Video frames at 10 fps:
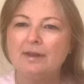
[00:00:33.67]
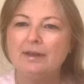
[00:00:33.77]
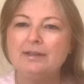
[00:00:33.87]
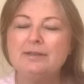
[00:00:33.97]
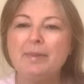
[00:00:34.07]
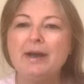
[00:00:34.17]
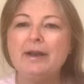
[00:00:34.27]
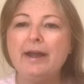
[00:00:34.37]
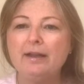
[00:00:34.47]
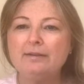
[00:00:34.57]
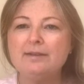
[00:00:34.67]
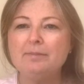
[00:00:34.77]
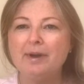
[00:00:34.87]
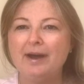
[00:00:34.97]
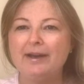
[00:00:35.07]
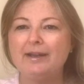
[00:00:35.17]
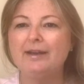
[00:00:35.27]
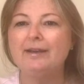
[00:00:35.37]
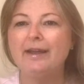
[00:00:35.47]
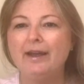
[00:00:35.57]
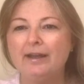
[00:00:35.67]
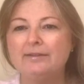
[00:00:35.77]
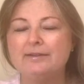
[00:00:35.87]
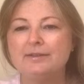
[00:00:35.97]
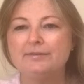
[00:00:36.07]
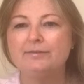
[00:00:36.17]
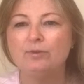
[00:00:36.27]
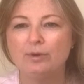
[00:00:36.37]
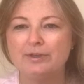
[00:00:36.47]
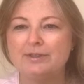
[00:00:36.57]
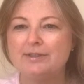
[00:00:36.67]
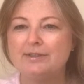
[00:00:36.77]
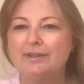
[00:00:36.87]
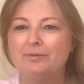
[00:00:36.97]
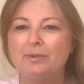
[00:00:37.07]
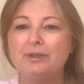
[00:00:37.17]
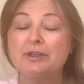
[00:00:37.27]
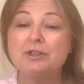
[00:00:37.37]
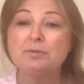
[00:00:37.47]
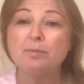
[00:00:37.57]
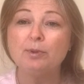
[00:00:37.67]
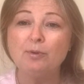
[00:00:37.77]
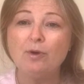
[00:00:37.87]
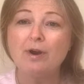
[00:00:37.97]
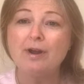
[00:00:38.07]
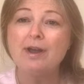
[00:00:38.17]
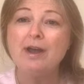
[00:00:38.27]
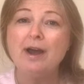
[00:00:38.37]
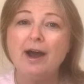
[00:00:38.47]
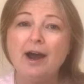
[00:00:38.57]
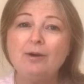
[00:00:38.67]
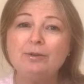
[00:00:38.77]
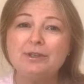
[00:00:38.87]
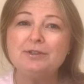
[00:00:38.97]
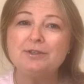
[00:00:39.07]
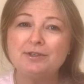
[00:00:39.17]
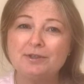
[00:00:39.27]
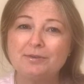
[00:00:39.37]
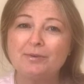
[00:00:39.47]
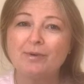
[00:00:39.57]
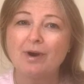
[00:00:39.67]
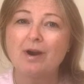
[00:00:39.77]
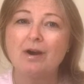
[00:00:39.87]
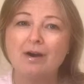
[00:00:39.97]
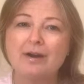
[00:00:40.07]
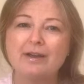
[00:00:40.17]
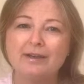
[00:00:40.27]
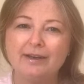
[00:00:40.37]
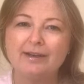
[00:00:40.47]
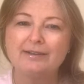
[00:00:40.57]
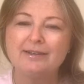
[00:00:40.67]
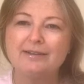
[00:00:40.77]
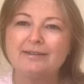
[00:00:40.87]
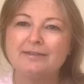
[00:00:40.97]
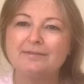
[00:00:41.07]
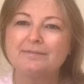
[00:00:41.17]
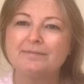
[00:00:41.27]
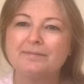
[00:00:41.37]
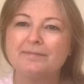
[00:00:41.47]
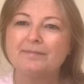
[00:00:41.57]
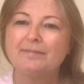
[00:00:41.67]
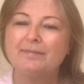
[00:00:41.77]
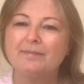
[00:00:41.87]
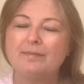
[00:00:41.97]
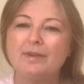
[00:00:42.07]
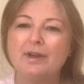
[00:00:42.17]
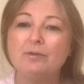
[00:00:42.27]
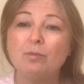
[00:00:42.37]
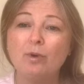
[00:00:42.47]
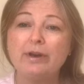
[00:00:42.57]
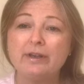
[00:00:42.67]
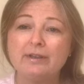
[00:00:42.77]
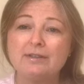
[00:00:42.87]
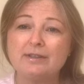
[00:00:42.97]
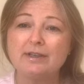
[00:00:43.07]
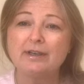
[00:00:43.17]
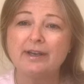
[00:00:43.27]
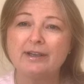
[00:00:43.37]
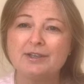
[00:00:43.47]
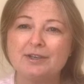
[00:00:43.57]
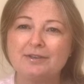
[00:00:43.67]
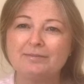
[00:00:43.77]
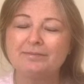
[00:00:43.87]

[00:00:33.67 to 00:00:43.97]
is about healthy body and healthy voice, and we'll explore how these two are connected and what is the connection.